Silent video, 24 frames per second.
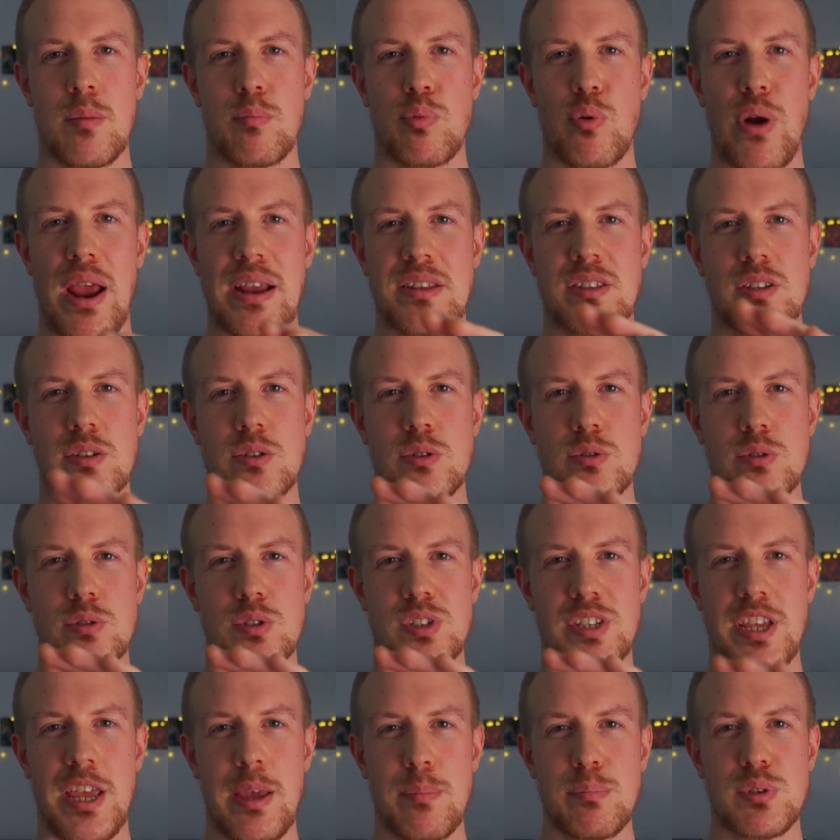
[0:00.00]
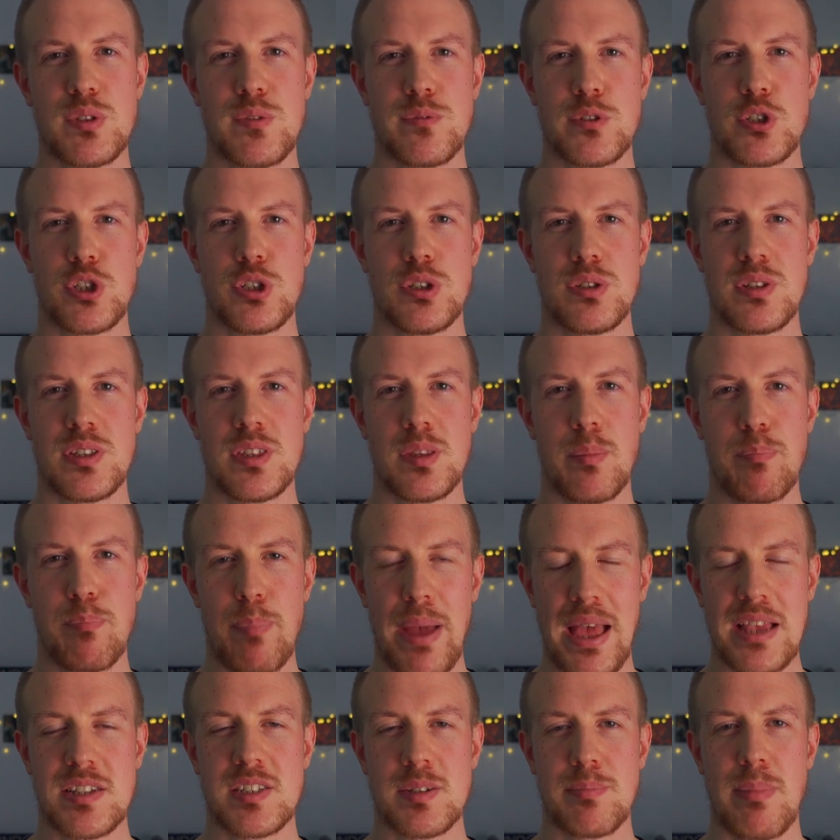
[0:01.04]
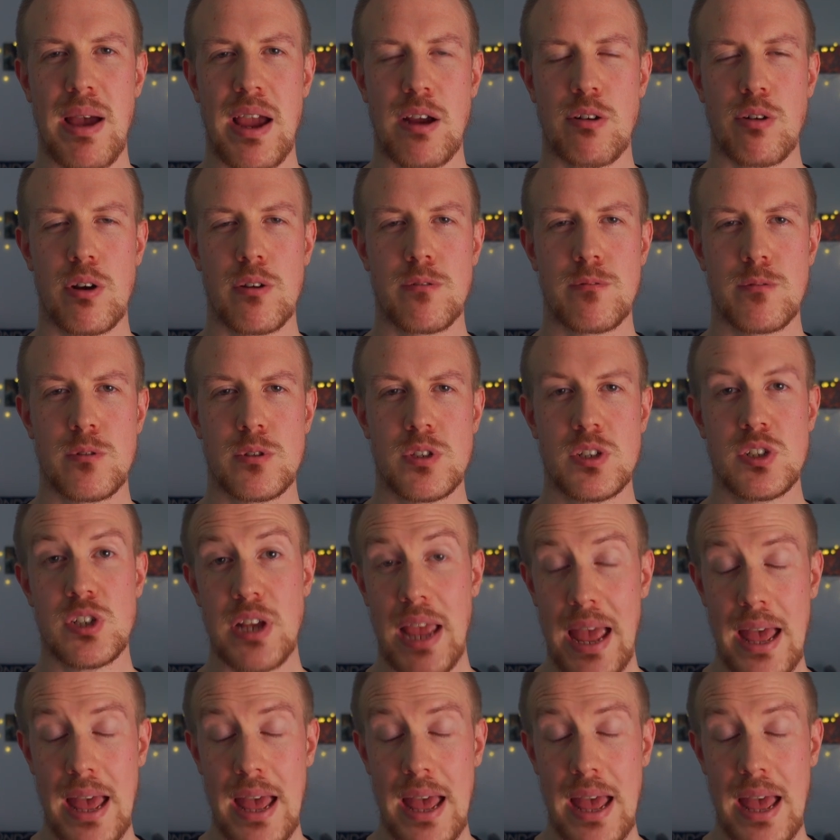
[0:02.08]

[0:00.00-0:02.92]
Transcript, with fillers: practical tips for shooting the best macro footage,